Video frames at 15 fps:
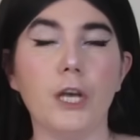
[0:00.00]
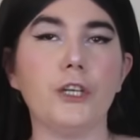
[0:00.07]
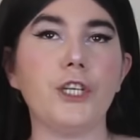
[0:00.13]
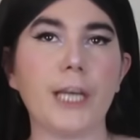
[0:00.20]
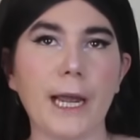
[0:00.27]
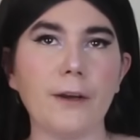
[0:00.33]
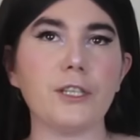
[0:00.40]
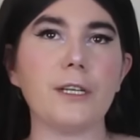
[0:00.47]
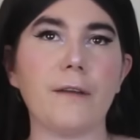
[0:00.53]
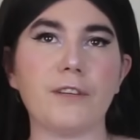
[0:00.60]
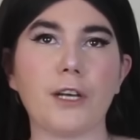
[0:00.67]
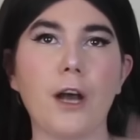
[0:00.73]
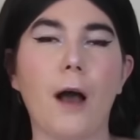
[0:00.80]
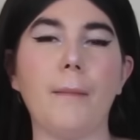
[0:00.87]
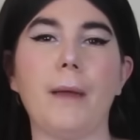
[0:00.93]
She cares enough
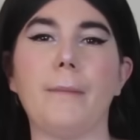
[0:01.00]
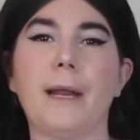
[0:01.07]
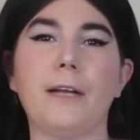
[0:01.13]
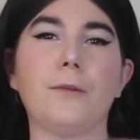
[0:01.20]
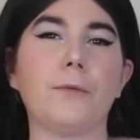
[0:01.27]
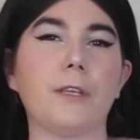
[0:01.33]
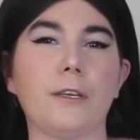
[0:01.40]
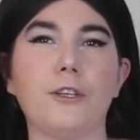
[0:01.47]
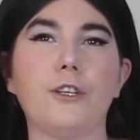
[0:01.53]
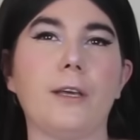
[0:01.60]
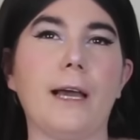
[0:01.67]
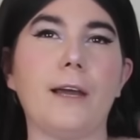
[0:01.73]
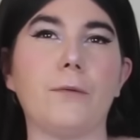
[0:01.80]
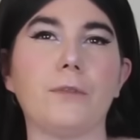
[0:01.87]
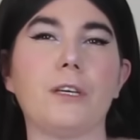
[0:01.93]
to comment, but I don't
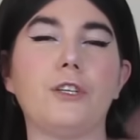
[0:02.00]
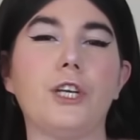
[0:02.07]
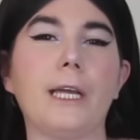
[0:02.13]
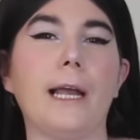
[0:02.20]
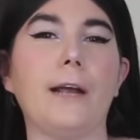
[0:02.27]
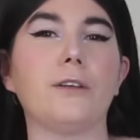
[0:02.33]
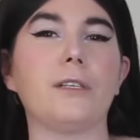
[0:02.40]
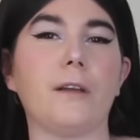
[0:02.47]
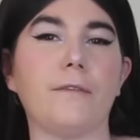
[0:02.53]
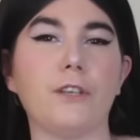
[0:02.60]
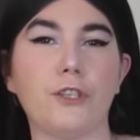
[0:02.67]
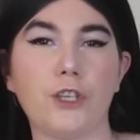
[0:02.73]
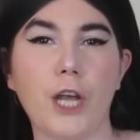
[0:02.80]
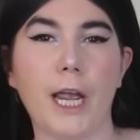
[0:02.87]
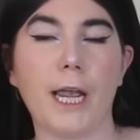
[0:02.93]
think she cares enough
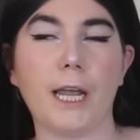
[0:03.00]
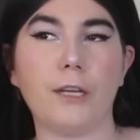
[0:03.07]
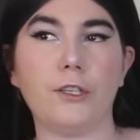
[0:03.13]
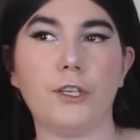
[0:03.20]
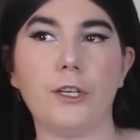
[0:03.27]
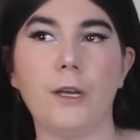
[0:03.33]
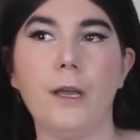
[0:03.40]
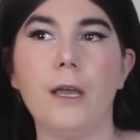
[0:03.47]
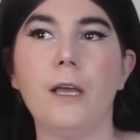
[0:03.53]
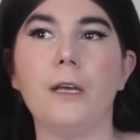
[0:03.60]
to change.